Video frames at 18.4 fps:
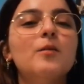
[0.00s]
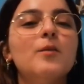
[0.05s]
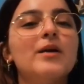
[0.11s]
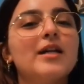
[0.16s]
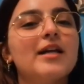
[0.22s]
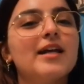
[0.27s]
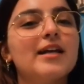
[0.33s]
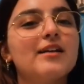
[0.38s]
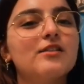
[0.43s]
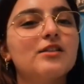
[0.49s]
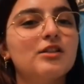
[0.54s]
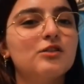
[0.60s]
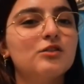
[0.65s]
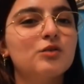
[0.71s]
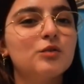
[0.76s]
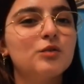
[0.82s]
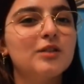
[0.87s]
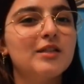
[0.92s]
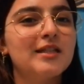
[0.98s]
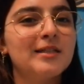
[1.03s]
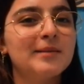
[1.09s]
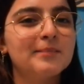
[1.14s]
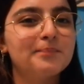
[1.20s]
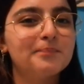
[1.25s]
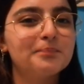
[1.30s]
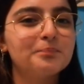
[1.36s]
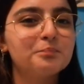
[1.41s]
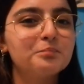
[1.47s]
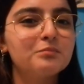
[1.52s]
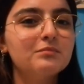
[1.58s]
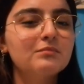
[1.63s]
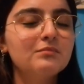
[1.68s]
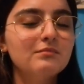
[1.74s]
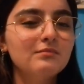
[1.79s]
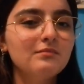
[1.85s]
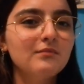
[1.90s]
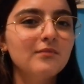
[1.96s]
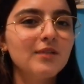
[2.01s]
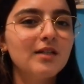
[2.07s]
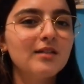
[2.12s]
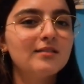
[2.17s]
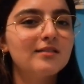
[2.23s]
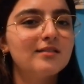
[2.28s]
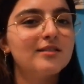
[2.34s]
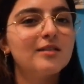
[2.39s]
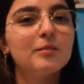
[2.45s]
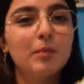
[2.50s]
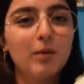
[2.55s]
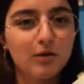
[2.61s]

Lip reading: when I get into the